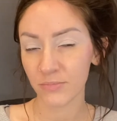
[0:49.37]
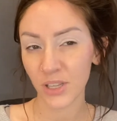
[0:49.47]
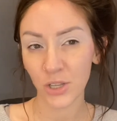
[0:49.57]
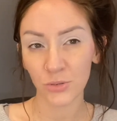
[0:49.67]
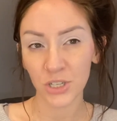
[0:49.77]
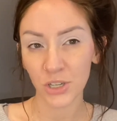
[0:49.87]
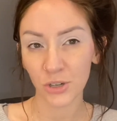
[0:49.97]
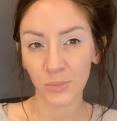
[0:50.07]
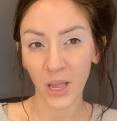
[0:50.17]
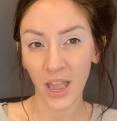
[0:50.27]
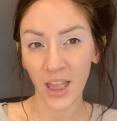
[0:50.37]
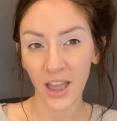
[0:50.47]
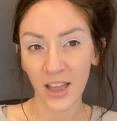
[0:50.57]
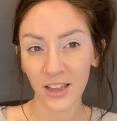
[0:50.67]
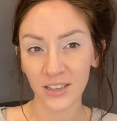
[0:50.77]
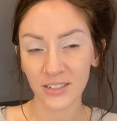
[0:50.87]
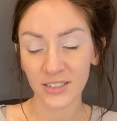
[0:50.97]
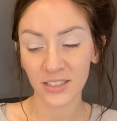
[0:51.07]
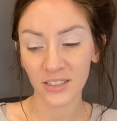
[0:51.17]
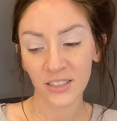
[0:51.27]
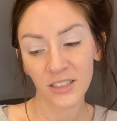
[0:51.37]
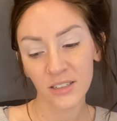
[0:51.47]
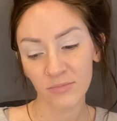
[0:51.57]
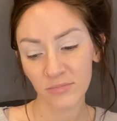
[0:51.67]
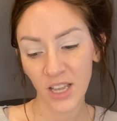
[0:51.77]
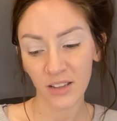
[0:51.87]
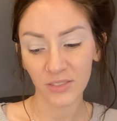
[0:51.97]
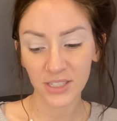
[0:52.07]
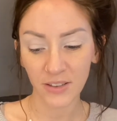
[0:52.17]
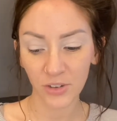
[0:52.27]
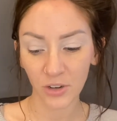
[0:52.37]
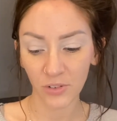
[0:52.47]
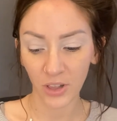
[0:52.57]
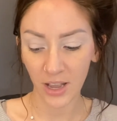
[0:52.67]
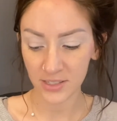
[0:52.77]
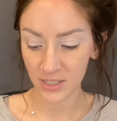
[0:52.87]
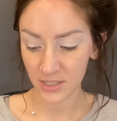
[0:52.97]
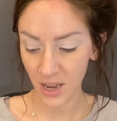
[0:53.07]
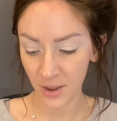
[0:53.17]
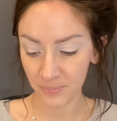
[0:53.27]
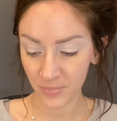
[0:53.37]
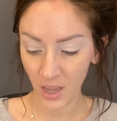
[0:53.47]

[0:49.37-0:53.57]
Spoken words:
YouTube, and yeah, let's have a good relaxing time.